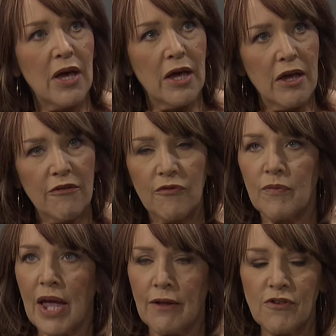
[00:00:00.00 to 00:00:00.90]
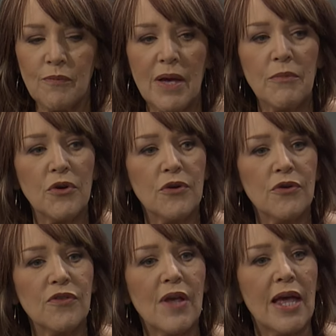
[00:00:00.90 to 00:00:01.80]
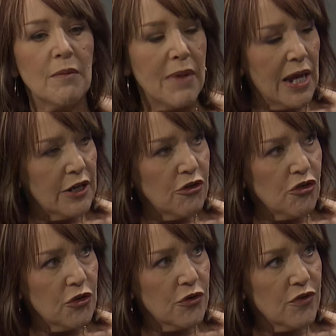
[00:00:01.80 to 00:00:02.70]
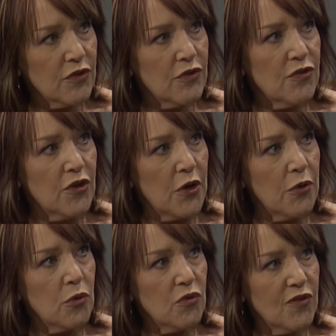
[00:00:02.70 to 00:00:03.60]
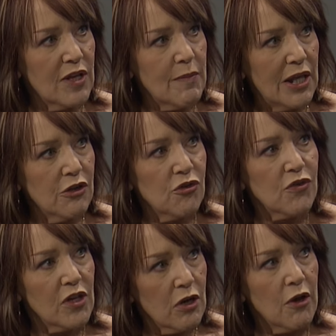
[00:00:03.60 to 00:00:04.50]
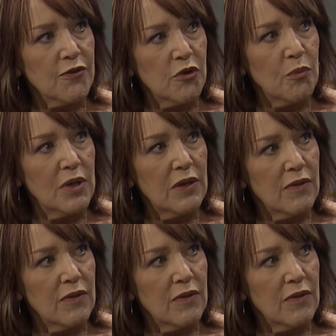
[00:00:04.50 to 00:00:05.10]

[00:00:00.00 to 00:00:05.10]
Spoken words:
of council members and managers. So city managers can also be a